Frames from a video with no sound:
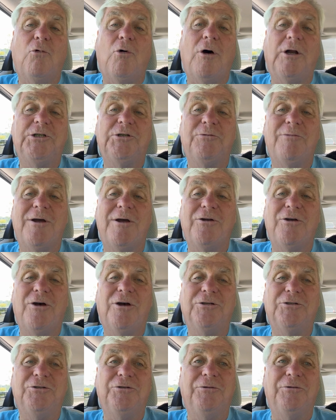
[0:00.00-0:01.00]
watching my
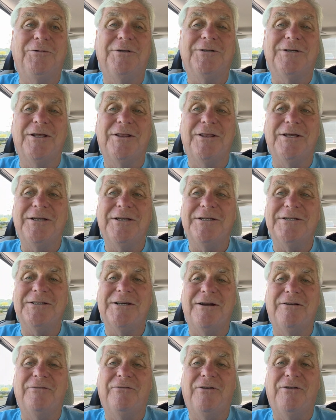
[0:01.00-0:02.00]
dog do it because I think he's
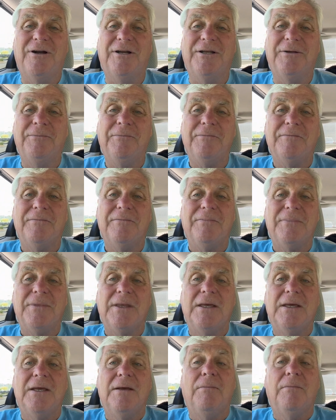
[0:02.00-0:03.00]
kind of funny.
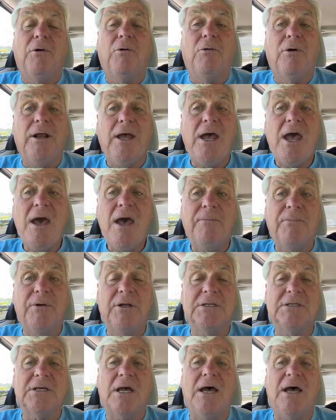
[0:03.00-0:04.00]
But what
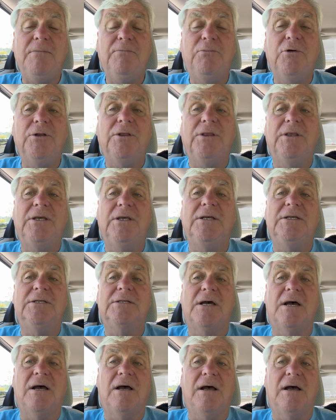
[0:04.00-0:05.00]
happens, I put
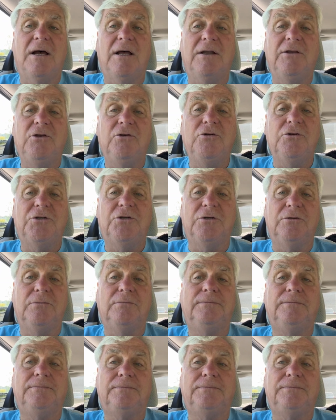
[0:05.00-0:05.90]
these on YouTube.